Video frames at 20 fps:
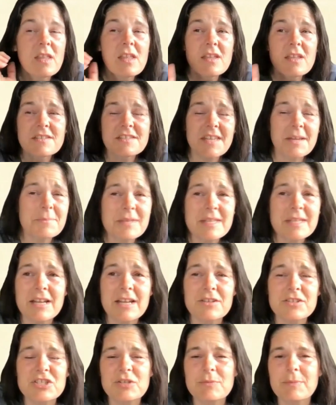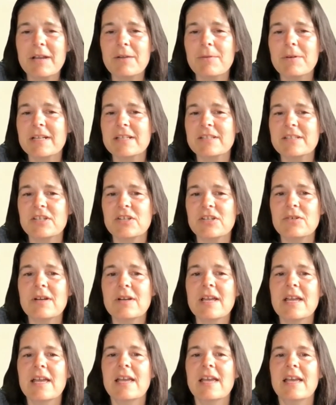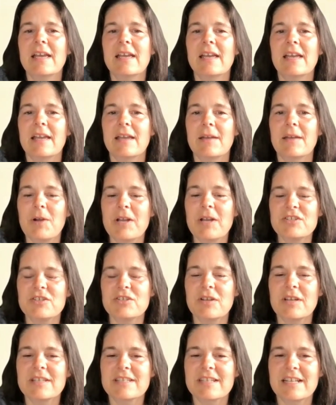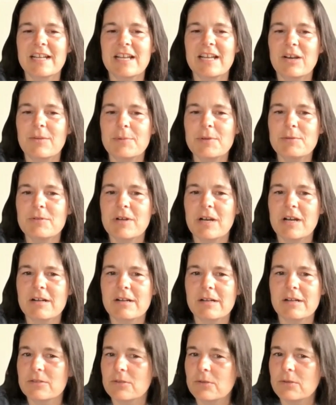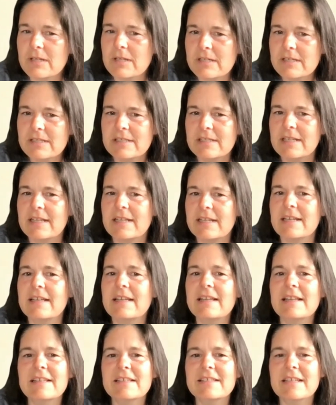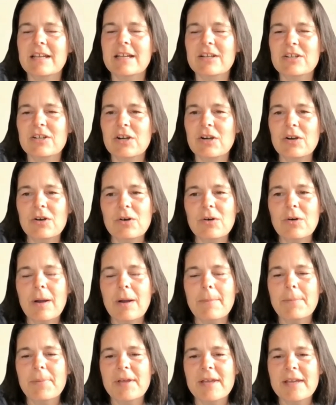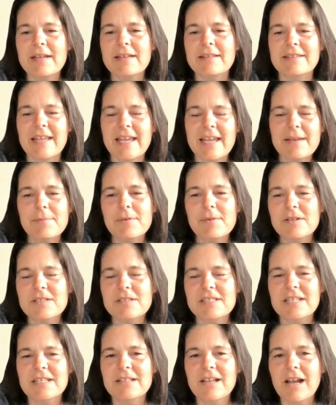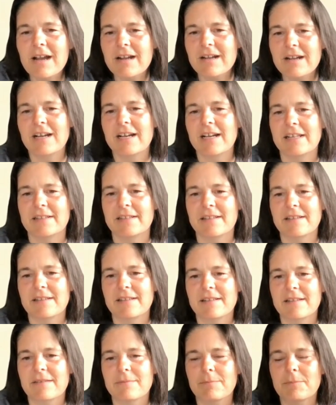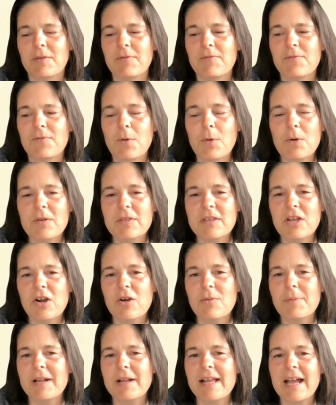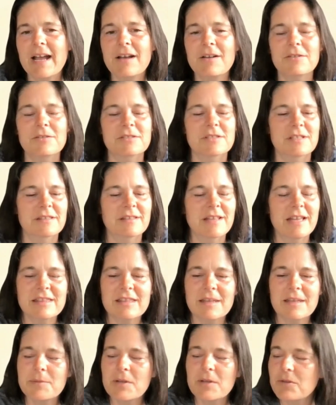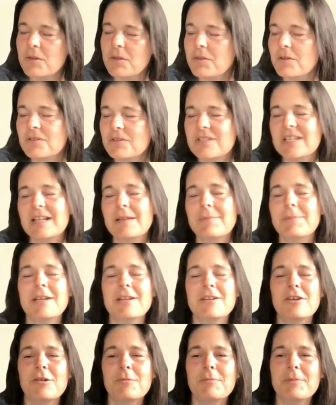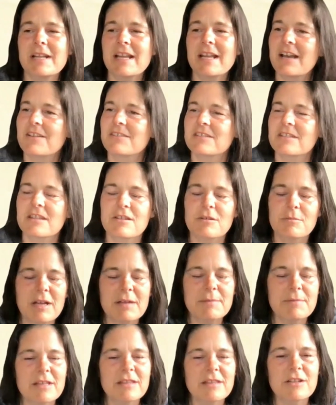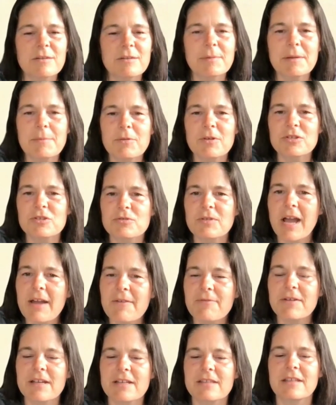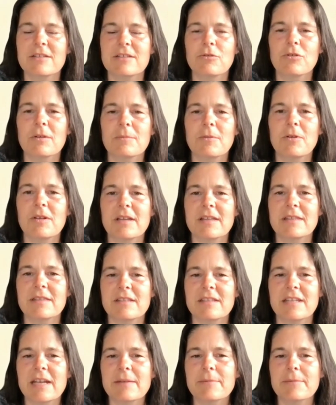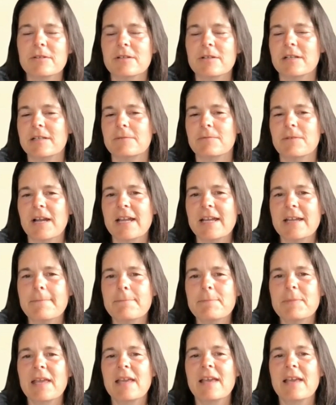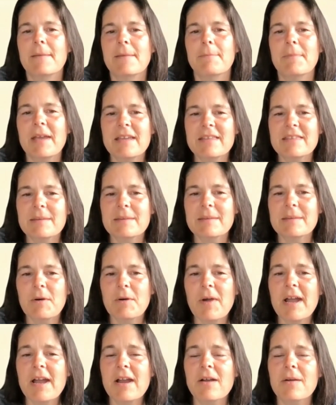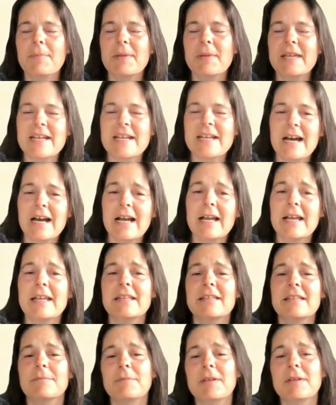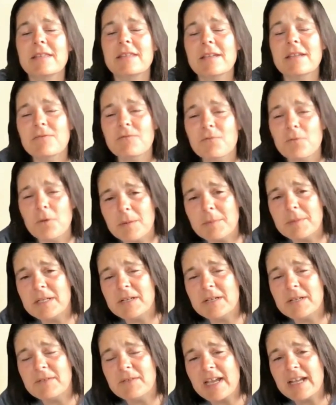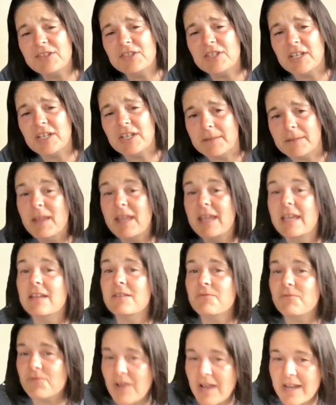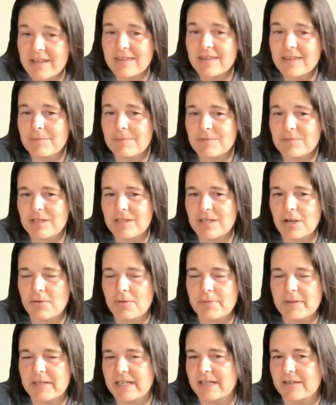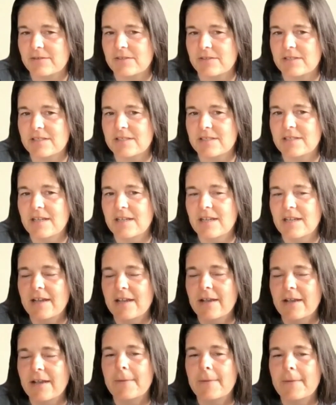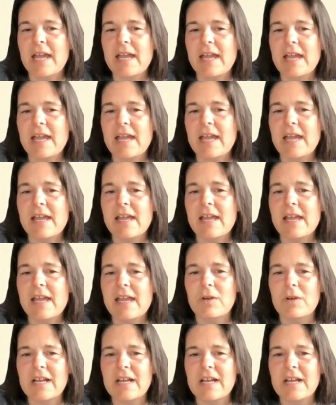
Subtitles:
Something else you might want to do, which is going to help you knock on doors, is go pick neighbors to knock on before the open house. Let them know that there's going to be an open house, that there might be a little bit more traffic than normal in the neighborhood, right? Make them aware, be kind, be the informative agent, invite them to the open house. Okay, when I go